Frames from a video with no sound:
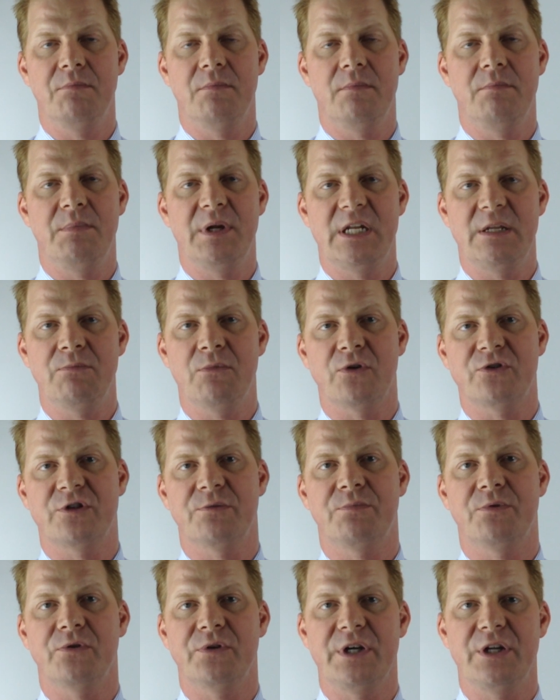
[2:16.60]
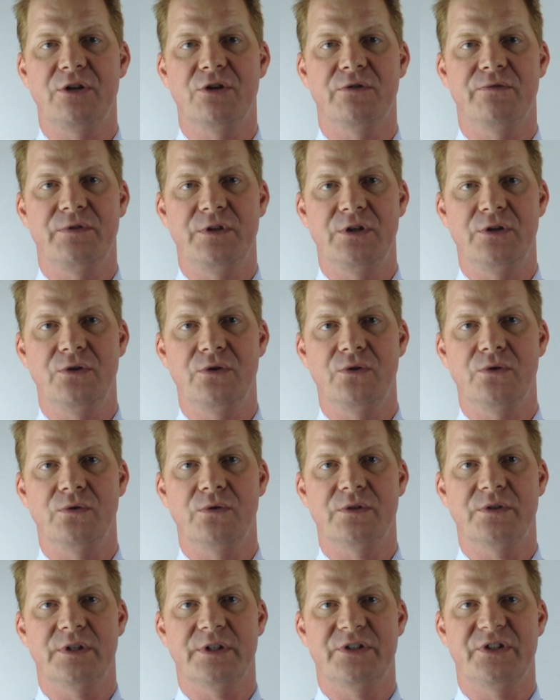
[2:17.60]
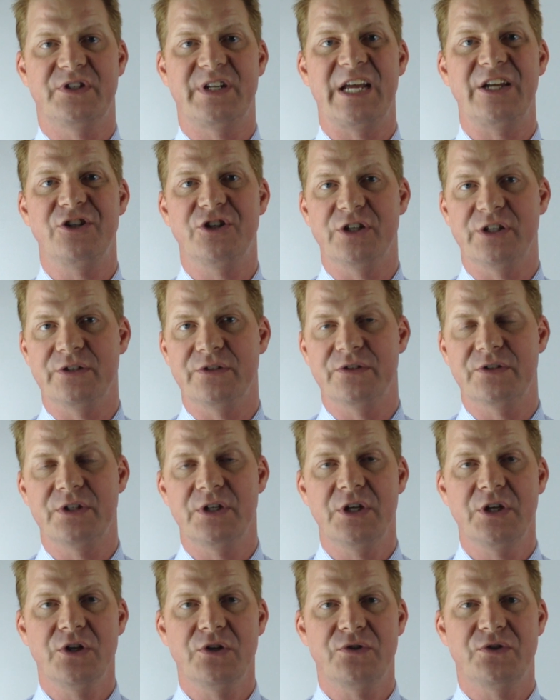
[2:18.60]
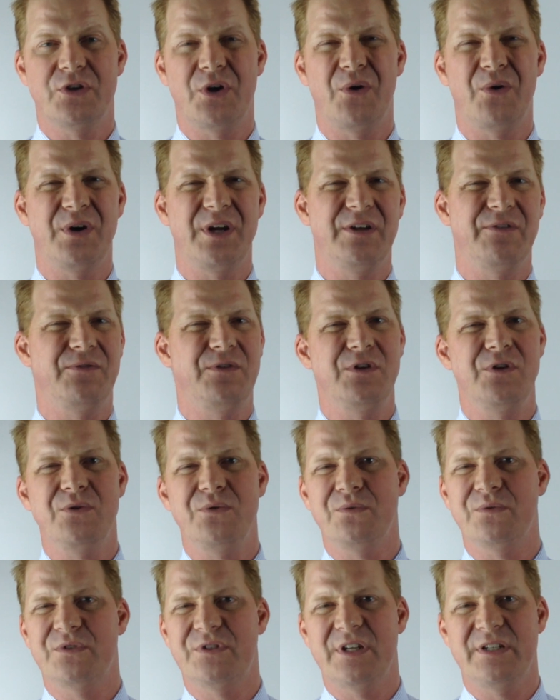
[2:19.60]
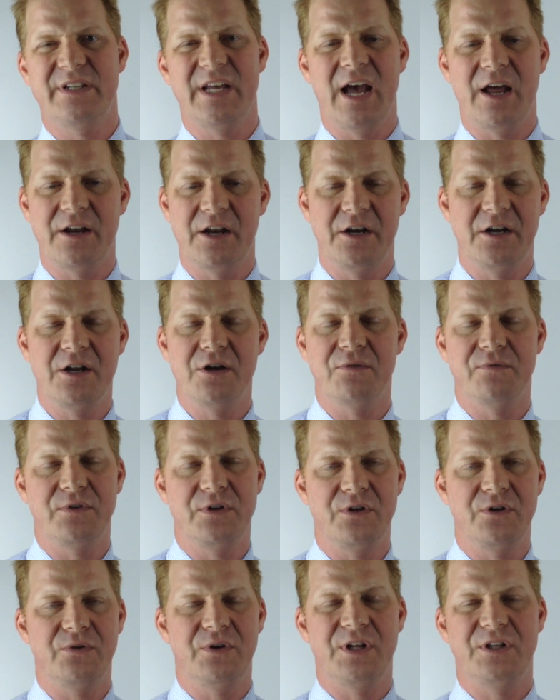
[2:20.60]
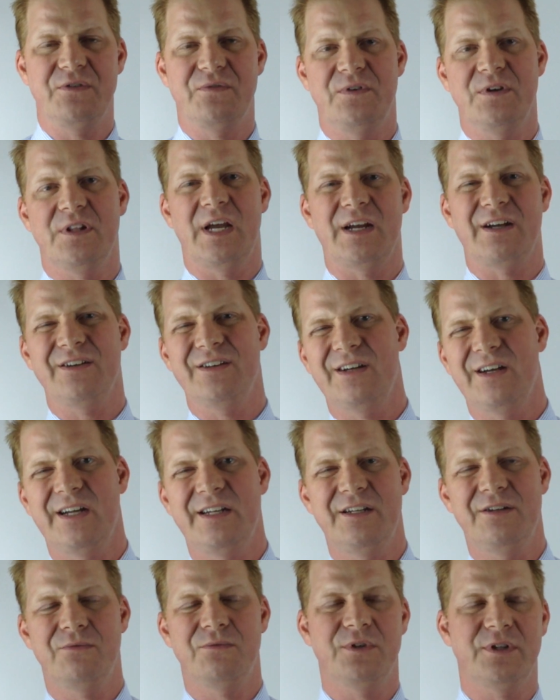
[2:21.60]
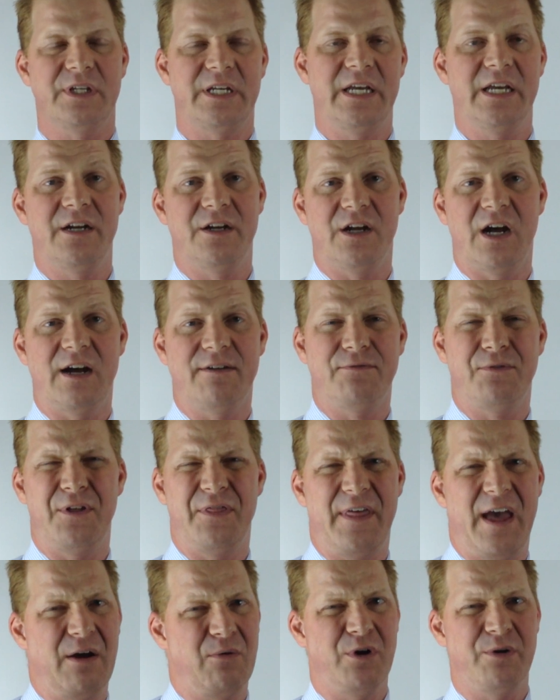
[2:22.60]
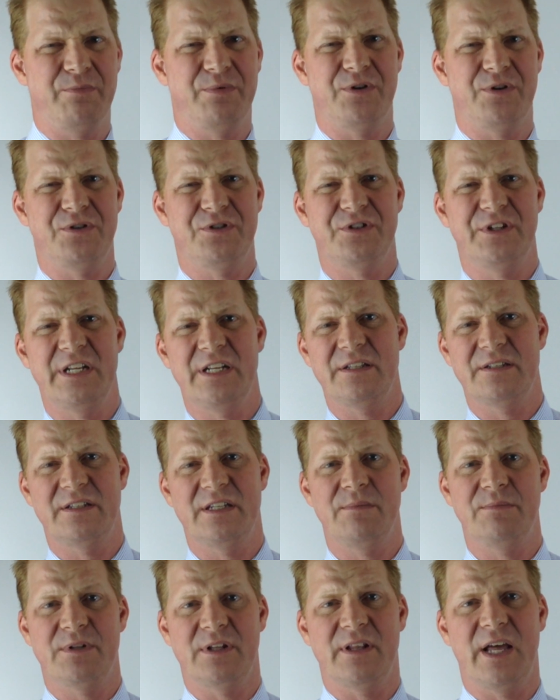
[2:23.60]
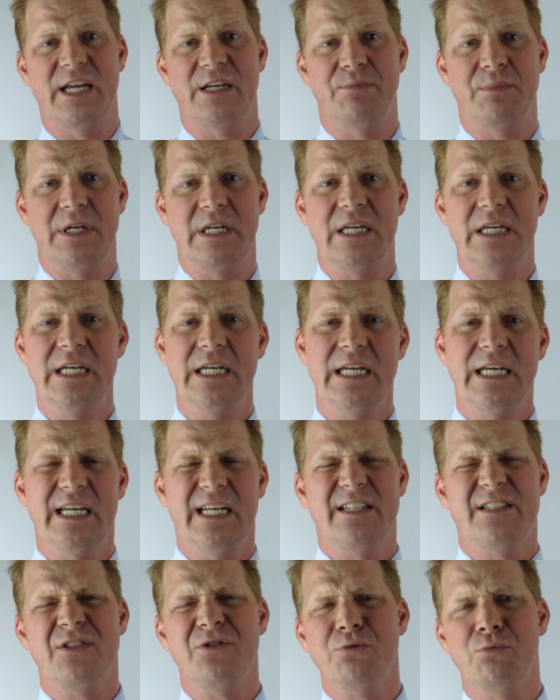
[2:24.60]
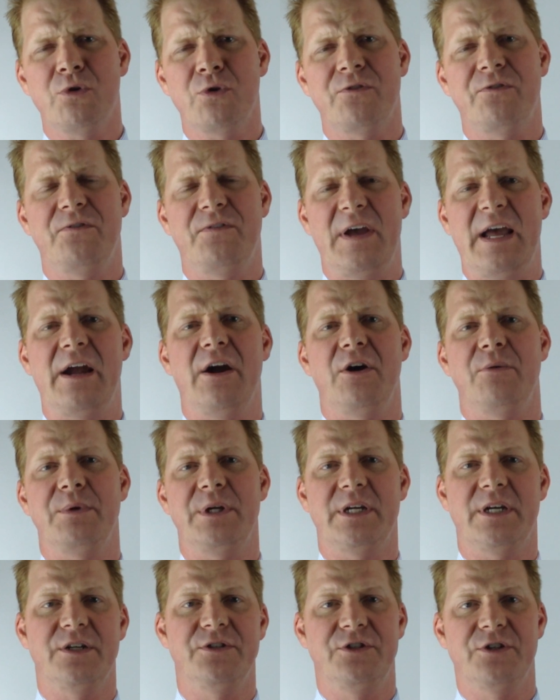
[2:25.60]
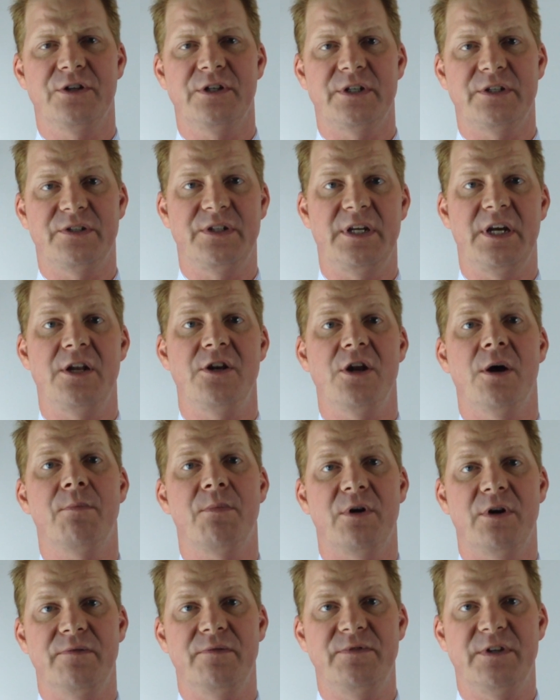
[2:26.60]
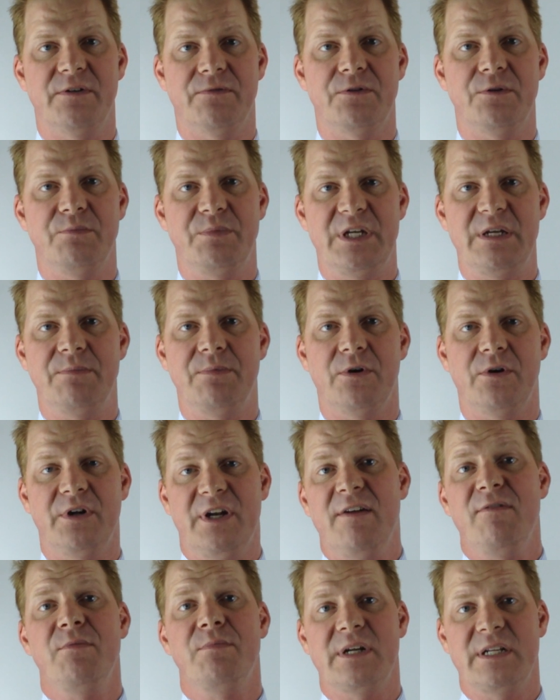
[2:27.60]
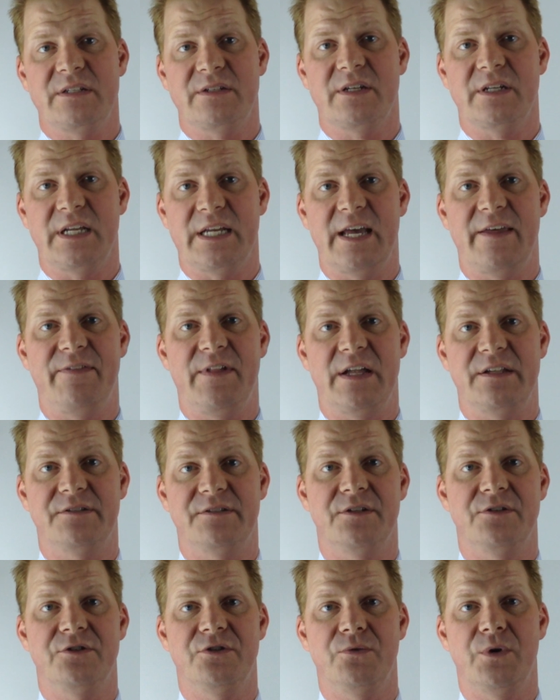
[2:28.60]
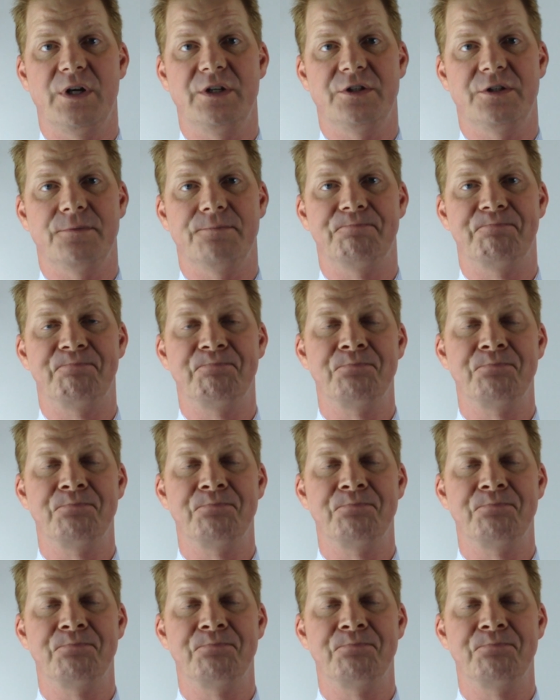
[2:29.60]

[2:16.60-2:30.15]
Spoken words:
mini multiple interview stations. So if you sit down in an interview and you feel like, oh, I didn't really hit it off with that one person, they didn't seem to like me, it's a little more fair because you're going to see a number of different people and everybody's going to get that situation.